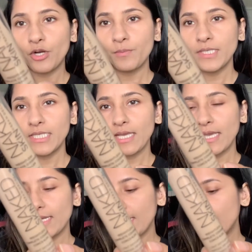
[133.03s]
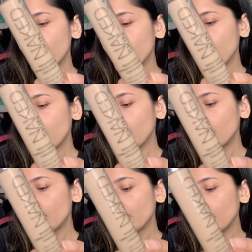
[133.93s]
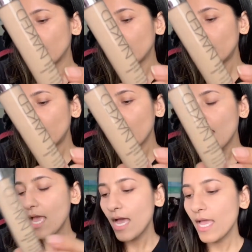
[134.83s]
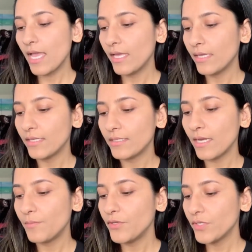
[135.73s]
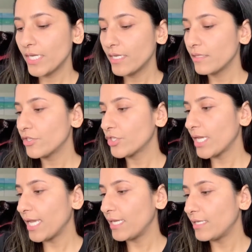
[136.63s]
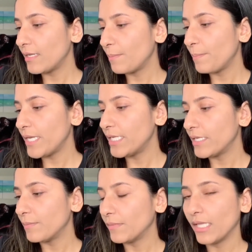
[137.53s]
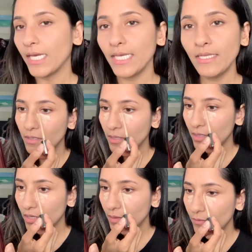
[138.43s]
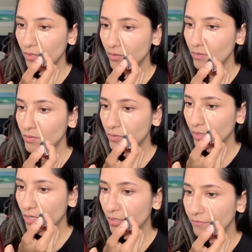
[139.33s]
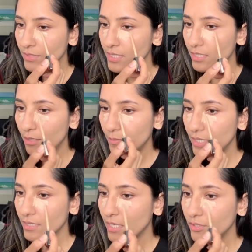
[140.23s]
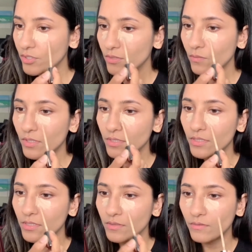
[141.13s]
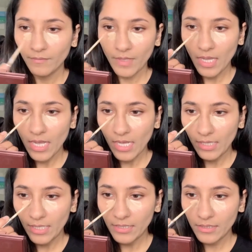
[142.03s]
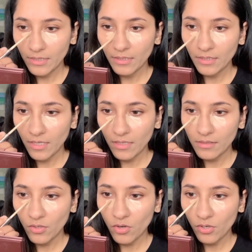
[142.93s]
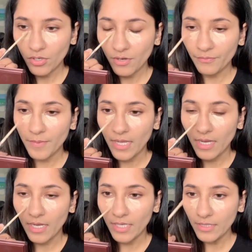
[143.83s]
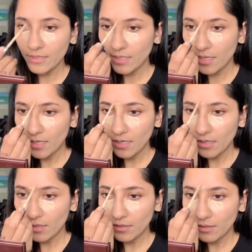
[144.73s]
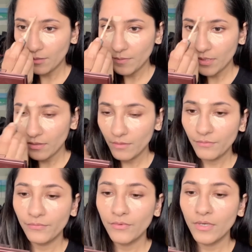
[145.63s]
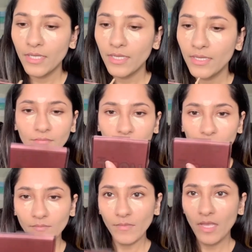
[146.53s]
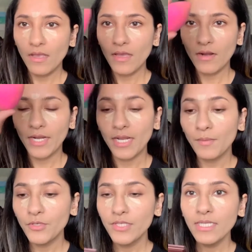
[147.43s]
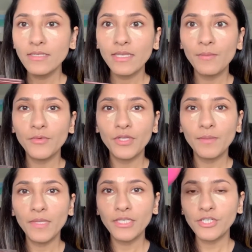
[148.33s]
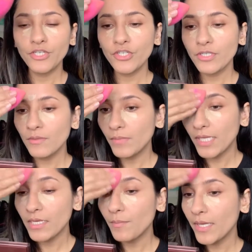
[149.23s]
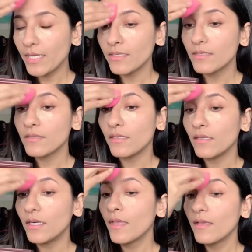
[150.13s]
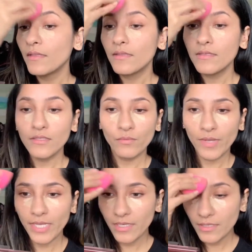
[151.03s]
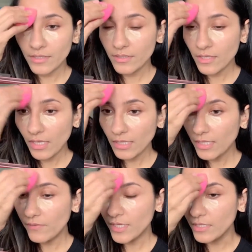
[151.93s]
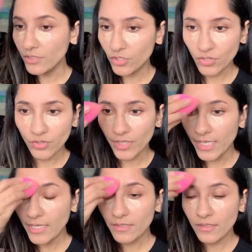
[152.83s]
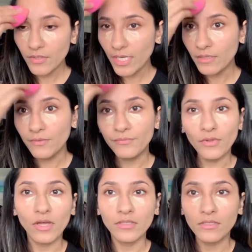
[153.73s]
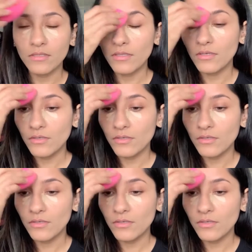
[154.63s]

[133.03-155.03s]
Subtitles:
Decay Naked Skin Concealer, and I'm using in the shade Medium Light. I'm not going to do a lot of concealer because I just want to highlight the inner corner of my eyes, a little bit on the forehead. Alright, and I'm using the same beauty blender just to blend out my concealer. This way it does not leave any streaks and you get the flawless look.